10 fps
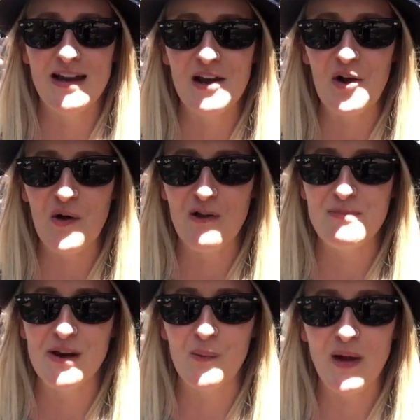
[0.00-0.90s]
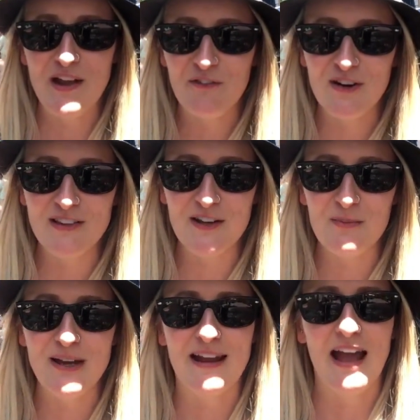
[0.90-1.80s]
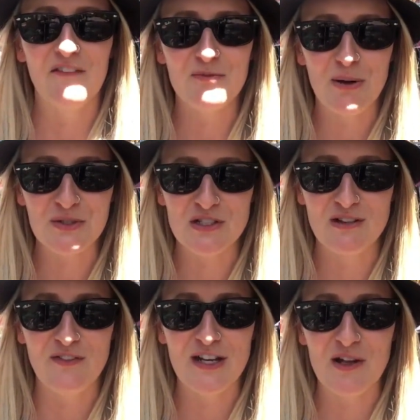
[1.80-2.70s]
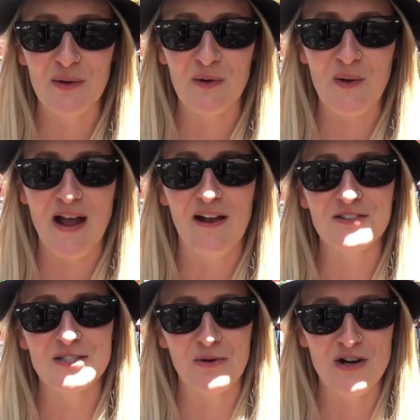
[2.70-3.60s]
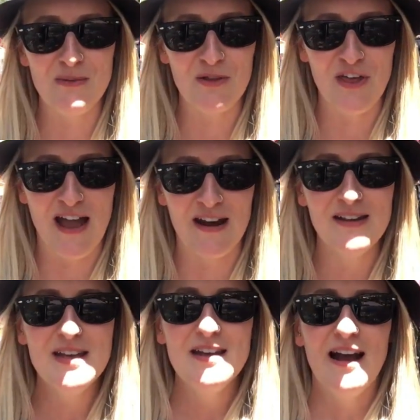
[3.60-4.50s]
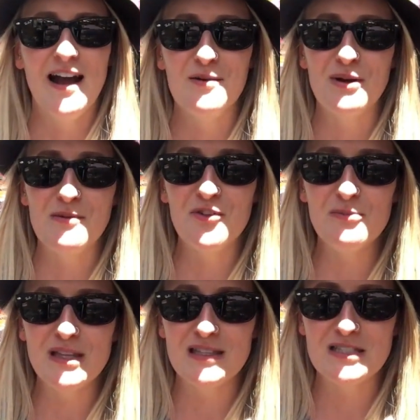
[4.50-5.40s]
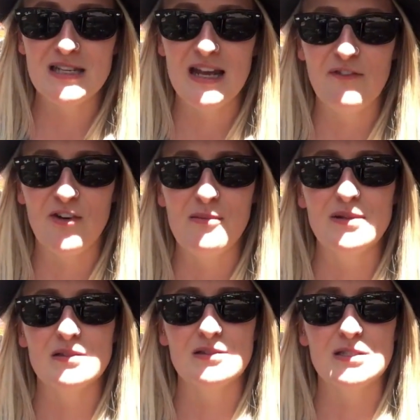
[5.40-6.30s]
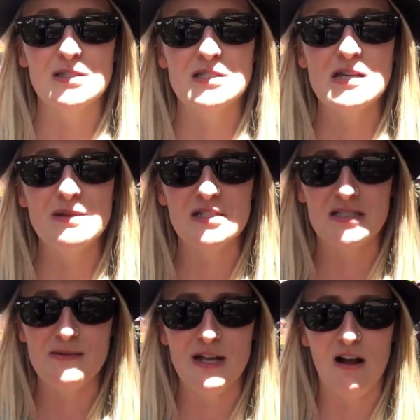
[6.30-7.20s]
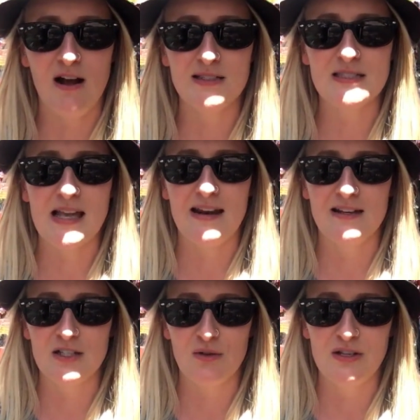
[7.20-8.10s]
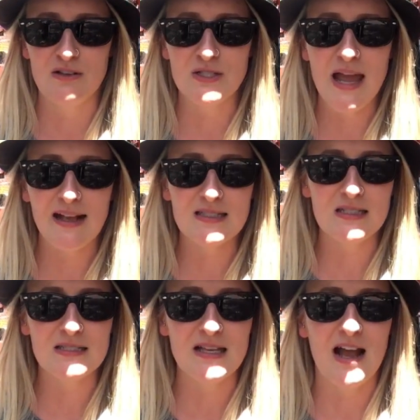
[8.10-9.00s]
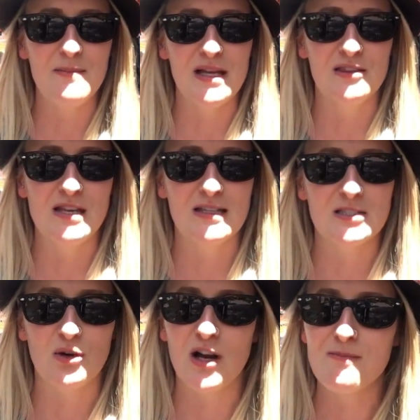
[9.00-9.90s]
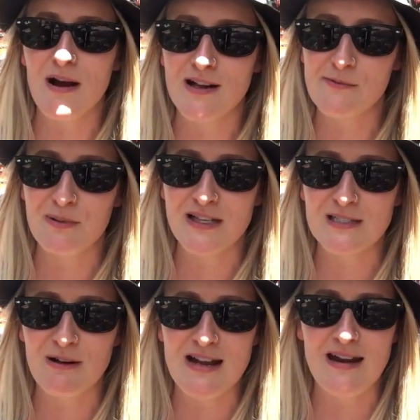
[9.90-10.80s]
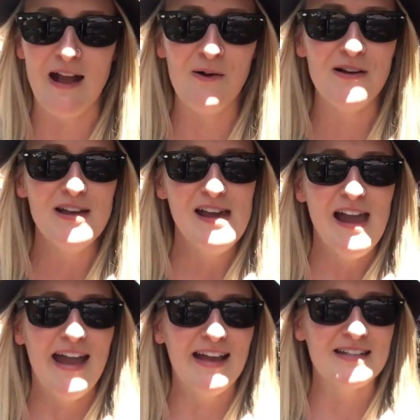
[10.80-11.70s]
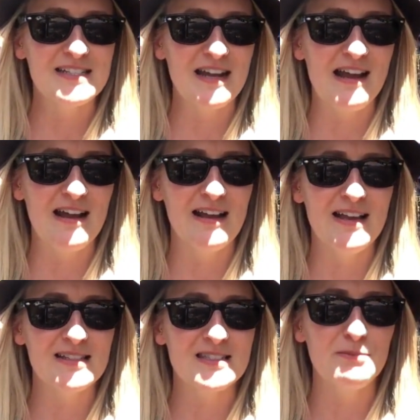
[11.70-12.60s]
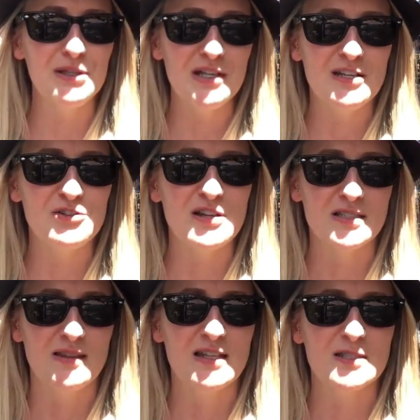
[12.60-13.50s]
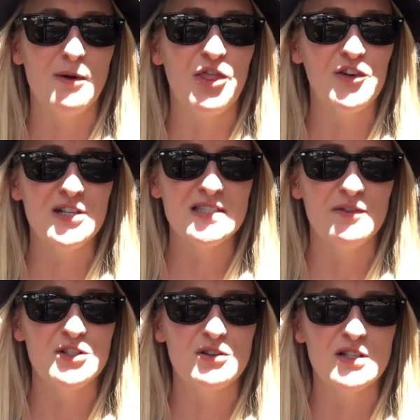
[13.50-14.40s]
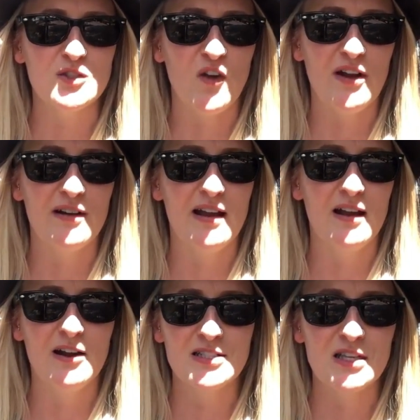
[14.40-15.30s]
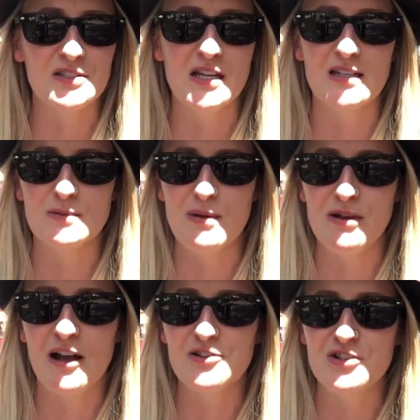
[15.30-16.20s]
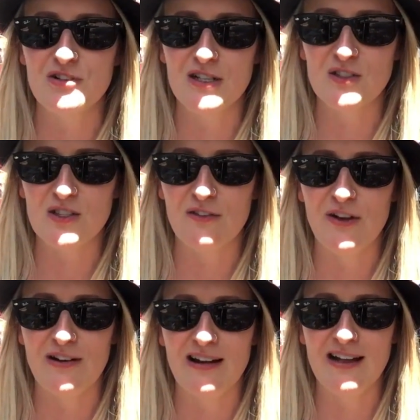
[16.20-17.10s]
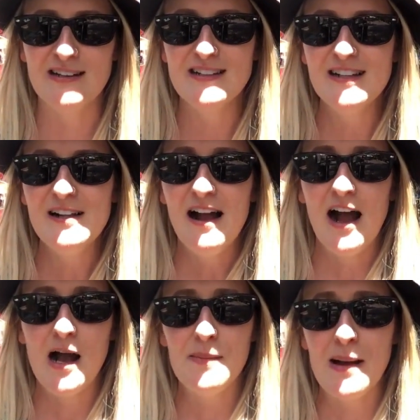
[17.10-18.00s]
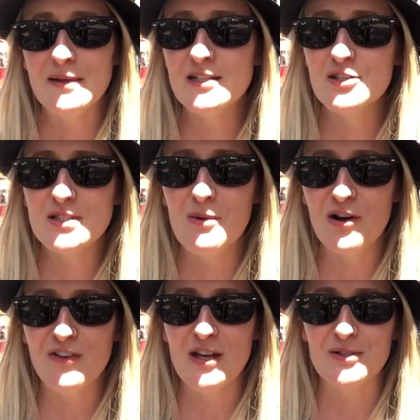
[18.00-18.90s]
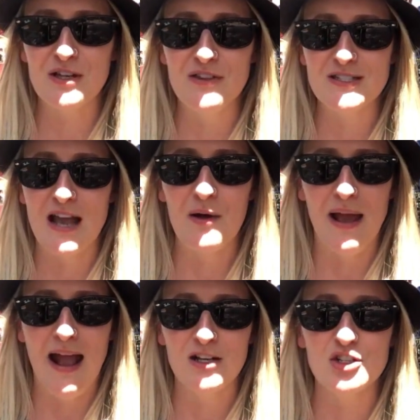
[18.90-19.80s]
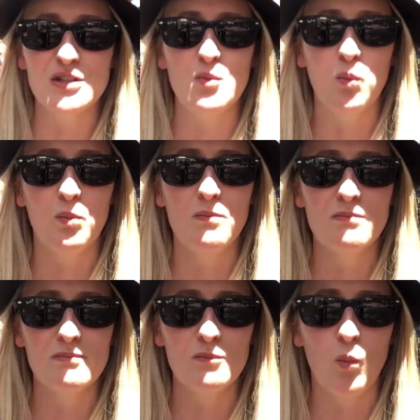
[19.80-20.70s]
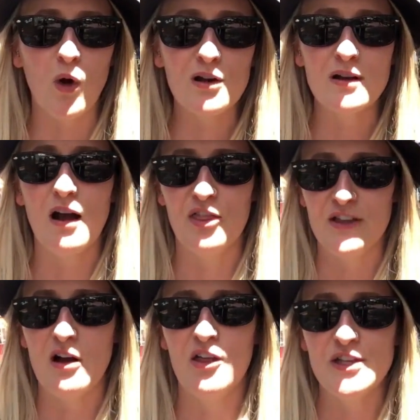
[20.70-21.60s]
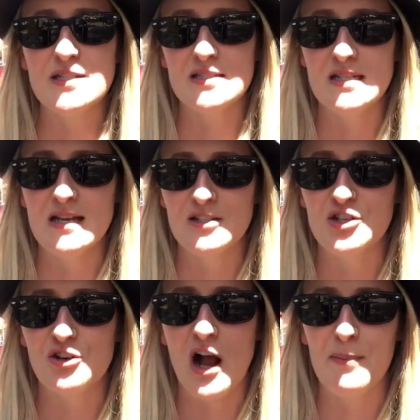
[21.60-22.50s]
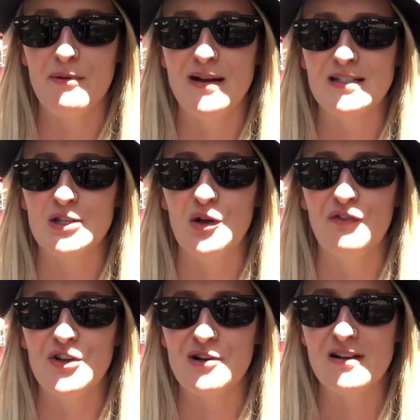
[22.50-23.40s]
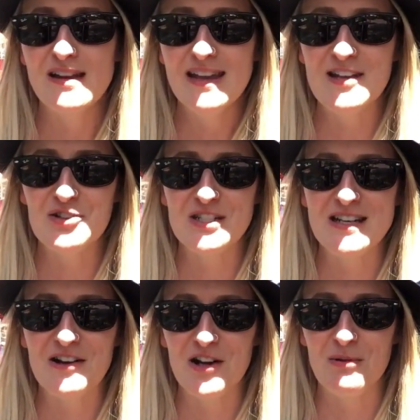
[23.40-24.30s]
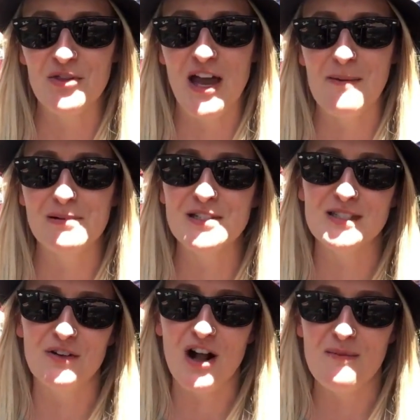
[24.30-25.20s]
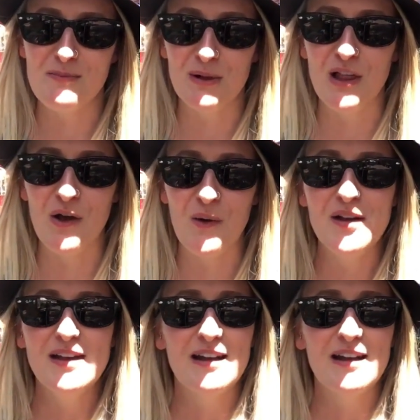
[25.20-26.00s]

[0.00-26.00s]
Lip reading: I know I've been away for a little bit. I haven't posted a video in a while. Sorry about that. But I'm filming this today from steamy, steamy hot San Antonio, Texas. I'm in the historic marketplace right now. And it's a billion degrees. I think it's about 37 degrees Celsius, maybe 100 degrees Fahrenheit. I'm going to do some more videos on this, how to actually work authenticity into your copywriting. So if you're interested in hearing about that, please leave a comment below.